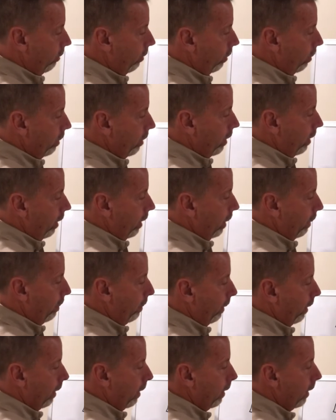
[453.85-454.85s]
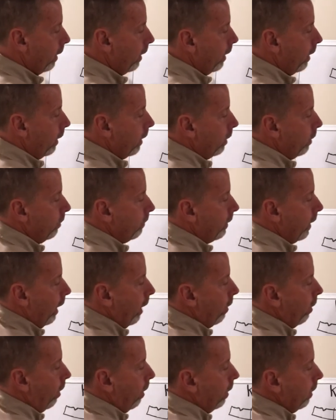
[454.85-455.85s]
whole car apart. You've got
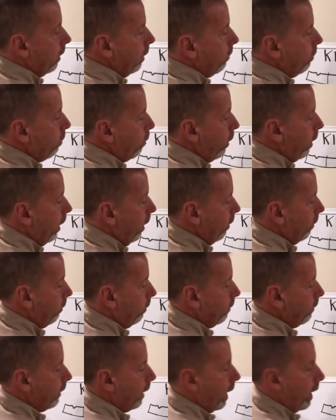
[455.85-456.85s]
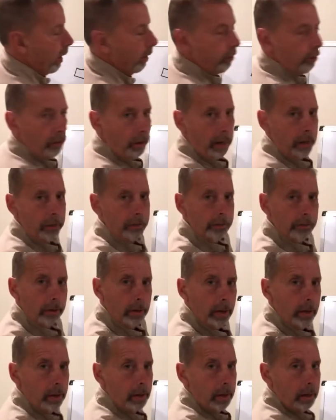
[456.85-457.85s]
all these welds you've gotta chase
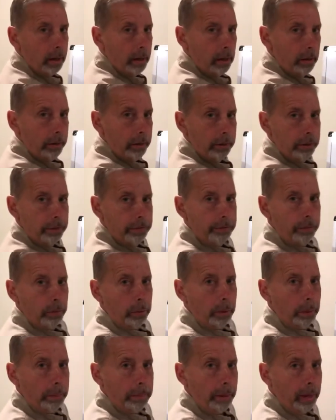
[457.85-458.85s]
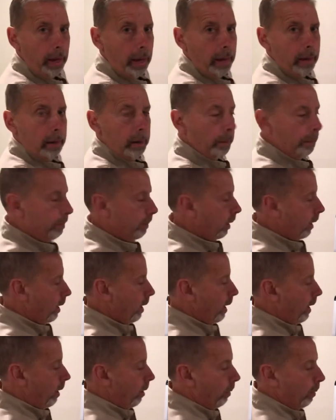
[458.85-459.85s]
under the floor pan, up the
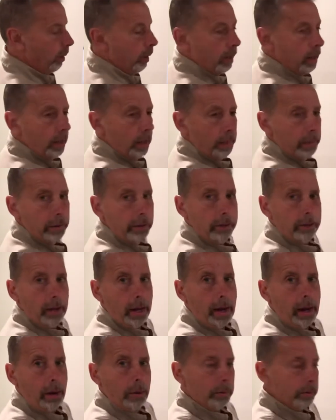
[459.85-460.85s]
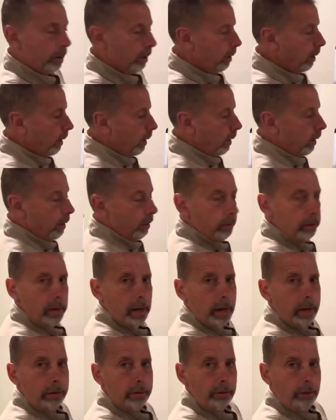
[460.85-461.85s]
cowl, the tower. You
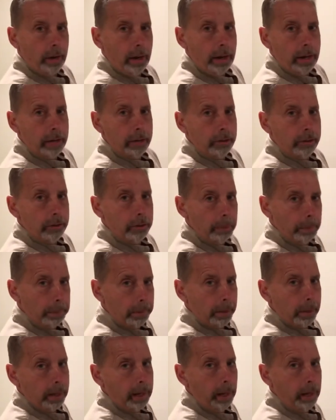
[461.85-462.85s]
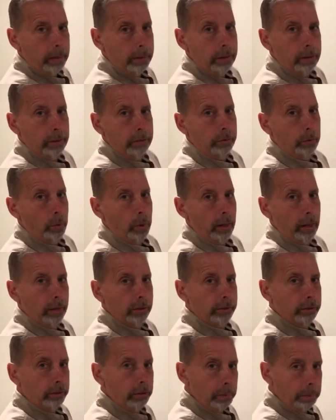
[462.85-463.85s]
gotta try and duplicate these
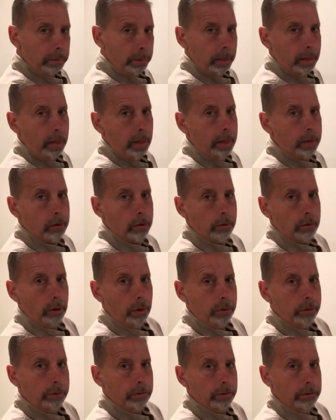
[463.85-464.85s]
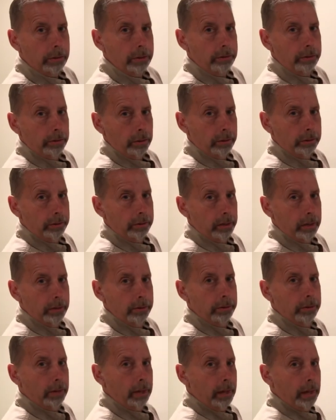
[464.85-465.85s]
welds, duplicate corrosion resistance